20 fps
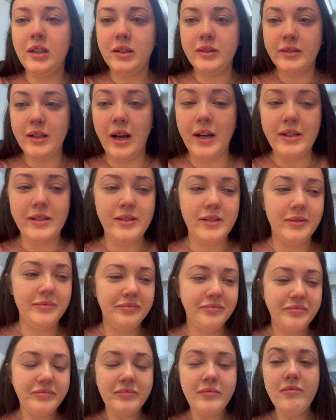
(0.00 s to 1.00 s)
Nice.
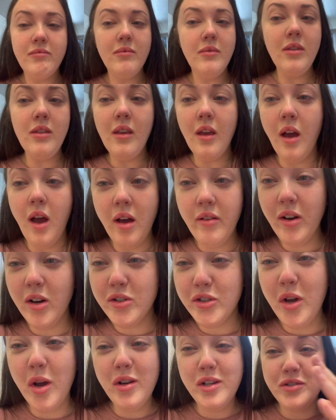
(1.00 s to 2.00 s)
I've
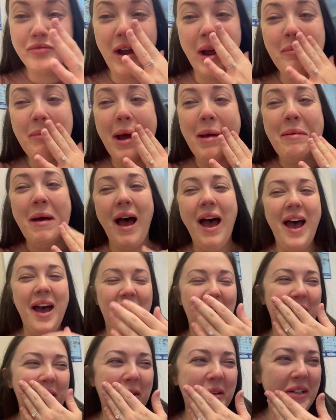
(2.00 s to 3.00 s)
got toast around my
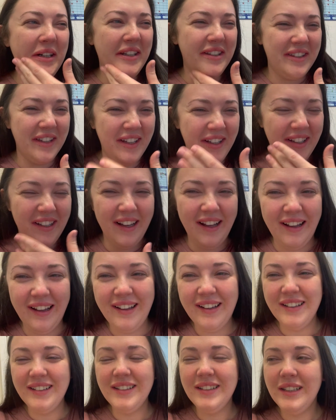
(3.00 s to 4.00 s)
mouth.
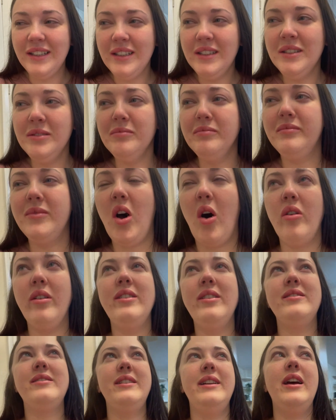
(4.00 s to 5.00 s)

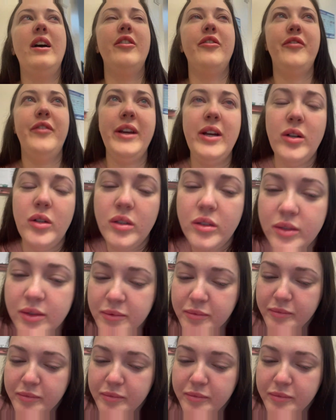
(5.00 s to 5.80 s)
Honestly, I feel